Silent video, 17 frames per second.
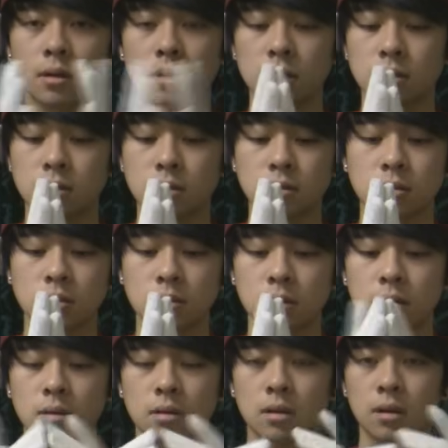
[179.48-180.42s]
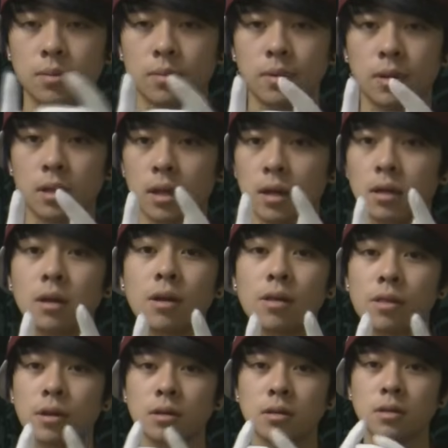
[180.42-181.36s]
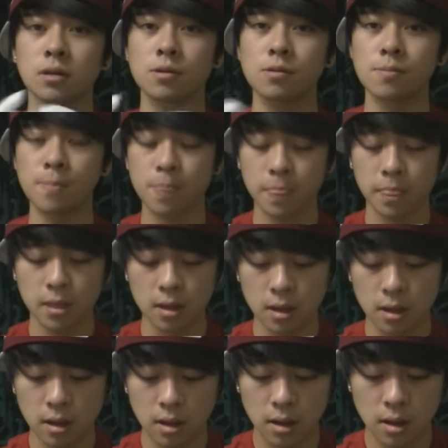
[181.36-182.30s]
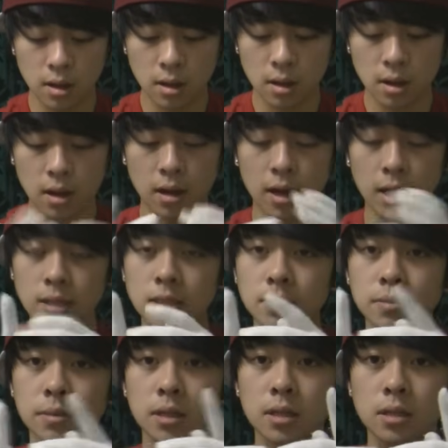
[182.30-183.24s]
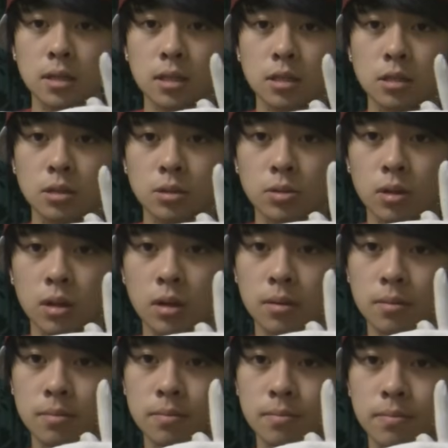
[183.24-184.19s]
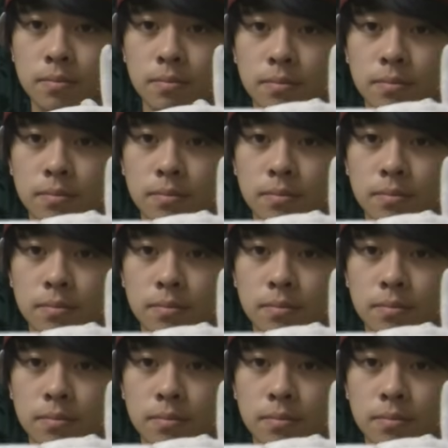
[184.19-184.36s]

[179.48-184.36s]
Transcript: It's gonna be like nothing to you. And next I'm gonna teach you the